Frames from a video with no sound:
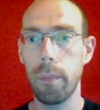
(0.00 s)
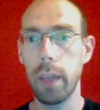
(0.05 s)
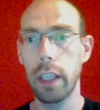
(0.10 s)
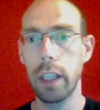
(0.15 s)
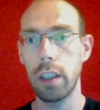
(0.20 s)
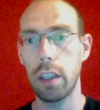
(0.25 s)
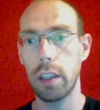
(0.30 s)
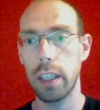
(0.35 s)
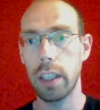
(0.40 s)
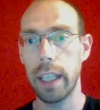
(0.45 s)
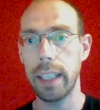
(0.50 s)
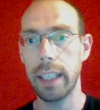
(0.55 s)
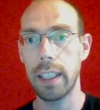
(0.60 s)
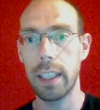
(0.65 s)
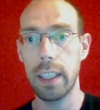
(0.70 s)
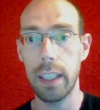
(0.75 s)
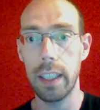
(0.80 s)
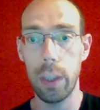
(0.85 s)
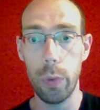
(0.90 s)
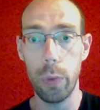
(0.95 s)
such as
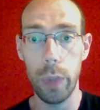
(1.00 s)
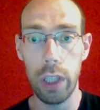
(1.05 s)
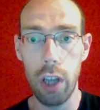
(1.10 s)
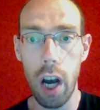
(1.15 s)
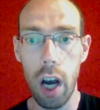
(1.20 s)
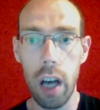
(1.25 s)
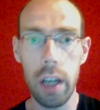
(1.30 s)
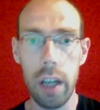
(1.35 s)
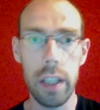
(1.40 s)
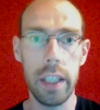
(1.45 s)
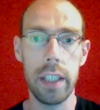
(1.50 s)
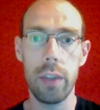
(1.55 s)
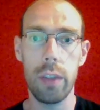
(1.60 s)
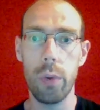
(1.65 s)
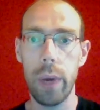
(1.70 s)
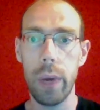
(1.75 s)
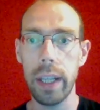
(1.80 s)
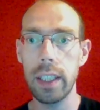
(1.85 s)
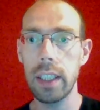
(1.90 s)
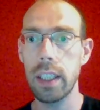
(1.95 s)
the Ricardian
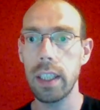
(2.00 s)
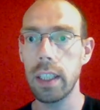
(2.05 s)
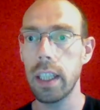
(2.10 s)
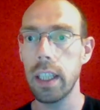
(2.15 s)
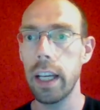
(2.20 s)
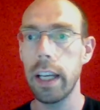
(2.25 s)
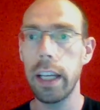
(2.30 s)
rent